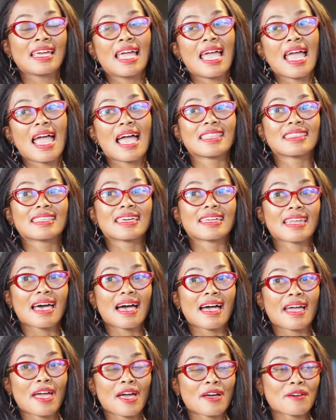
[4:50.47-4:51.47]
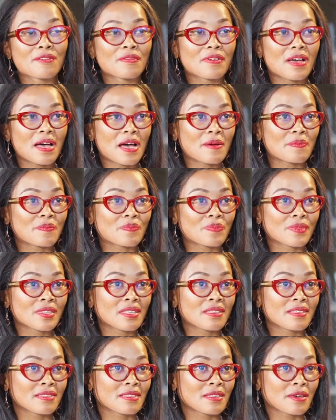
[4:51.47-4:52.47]
Mm. And then I have um,
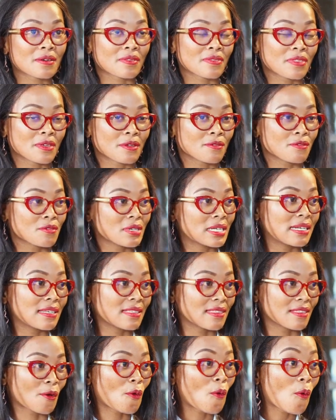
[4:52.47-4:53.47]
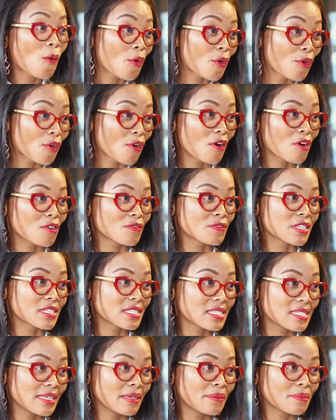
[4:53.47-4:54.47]
the the really the core of the
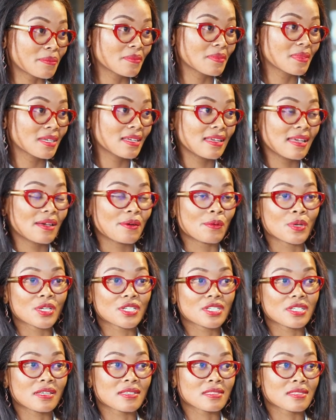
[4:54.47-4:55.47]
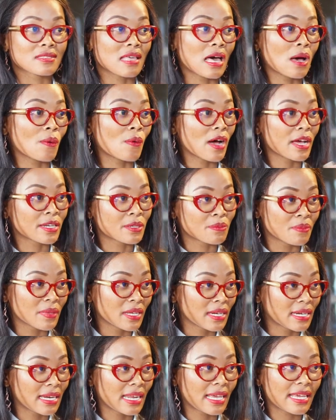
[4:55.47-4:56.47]
team which is our
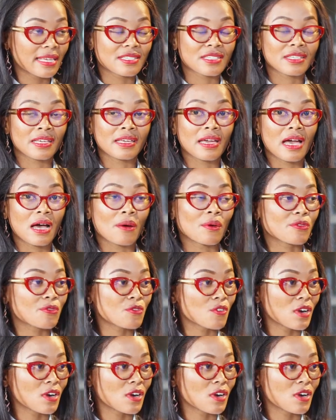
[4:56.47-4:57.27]
admin lady, our mm.